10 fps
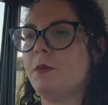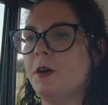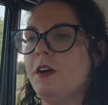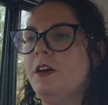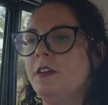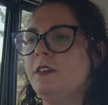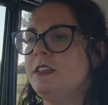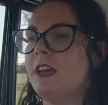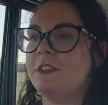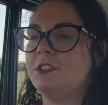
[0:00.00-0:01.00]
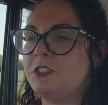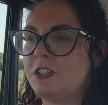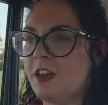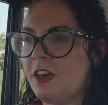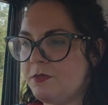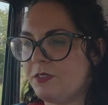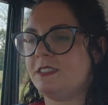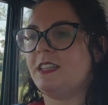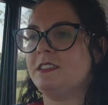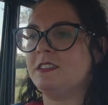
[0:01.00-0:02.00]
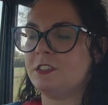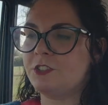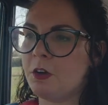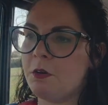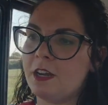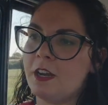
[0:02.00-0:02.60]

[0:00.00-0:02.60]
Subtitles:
But yeah, just a fantastic show,